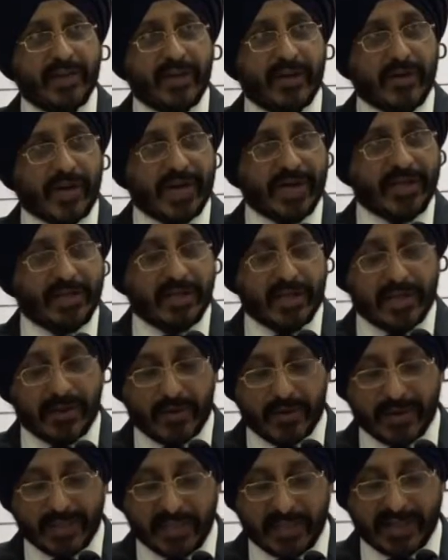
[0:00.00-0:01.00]
They
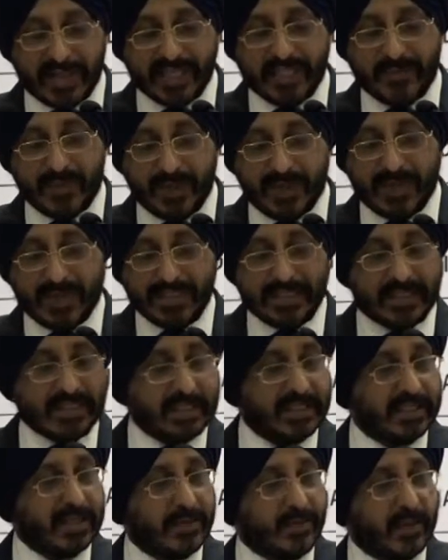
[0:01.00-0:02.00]
wrote their
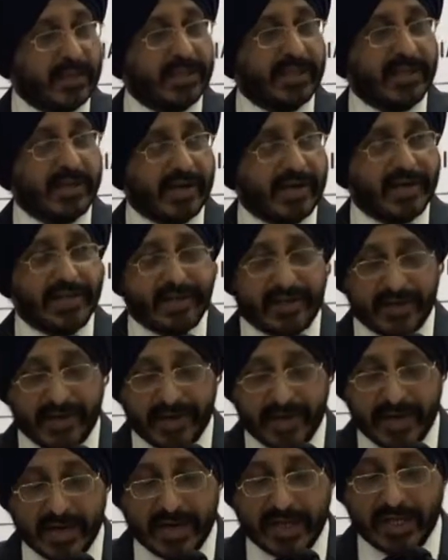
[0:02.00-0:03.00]
experiences and what they learned
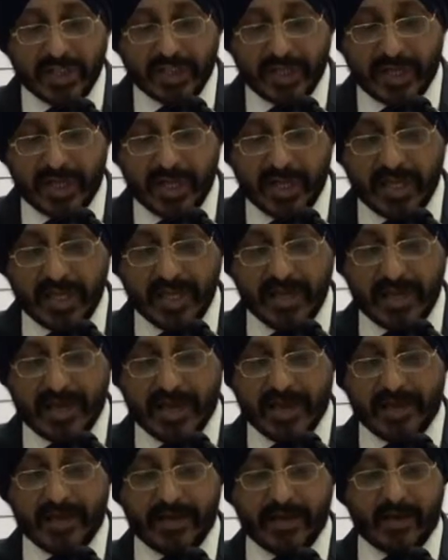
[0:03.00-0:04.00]
there, journey
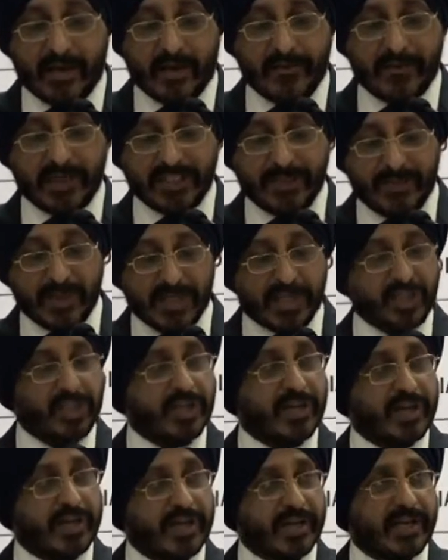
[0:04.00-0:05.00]
and of
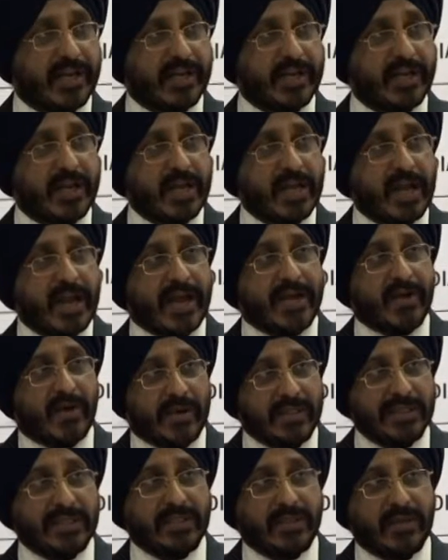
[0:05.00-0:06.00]
experiential learning. And
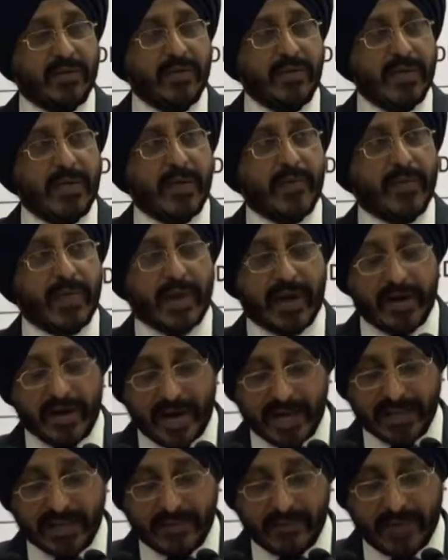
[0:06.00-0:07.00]
also we are
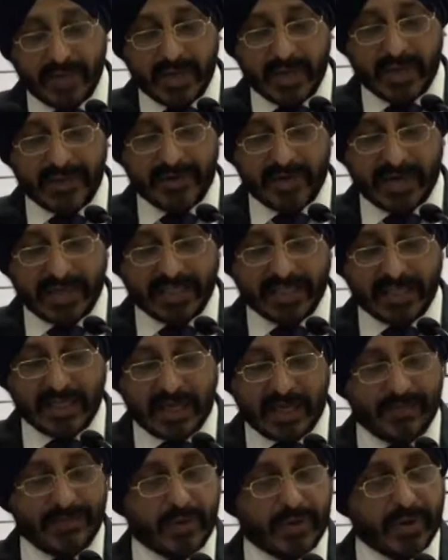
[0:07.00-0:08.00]
releasing
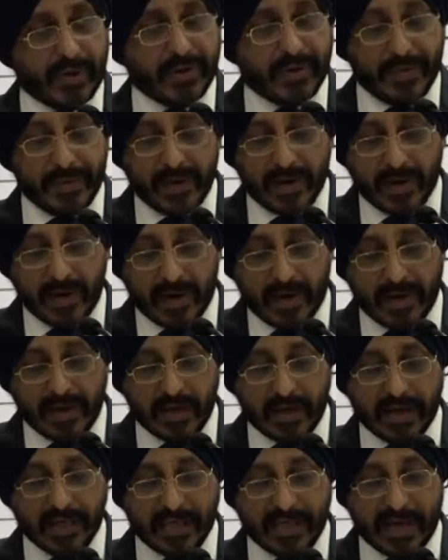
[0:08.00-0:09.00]
a book
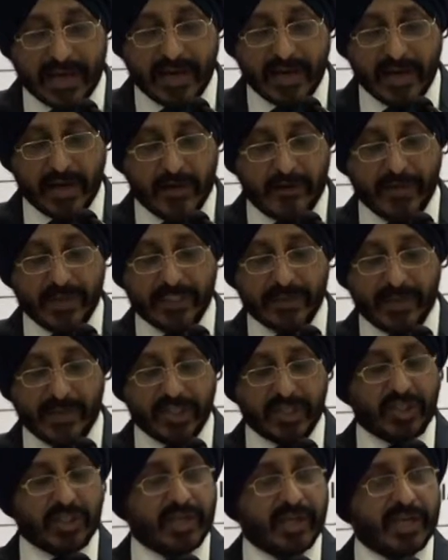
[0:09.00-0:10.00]
called A Diary of
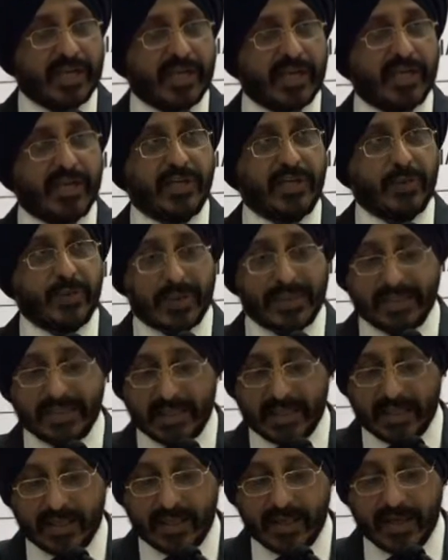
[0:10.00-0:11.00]
Experiential Learning in
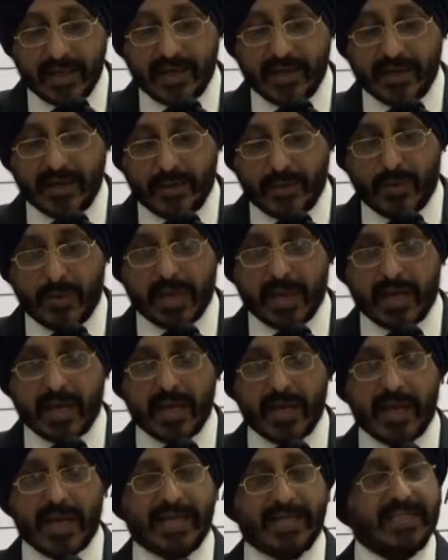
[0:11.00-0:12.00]
USA, UK,
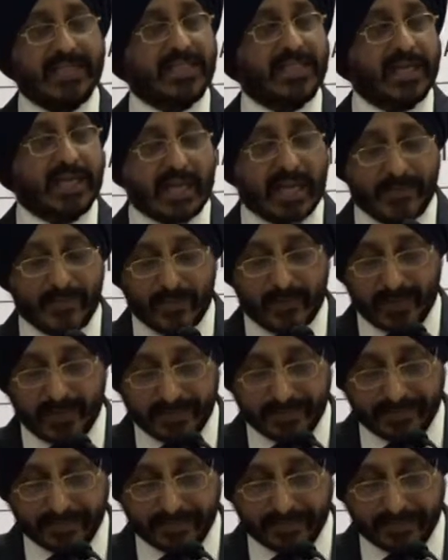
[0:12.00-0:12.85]
and Singapore.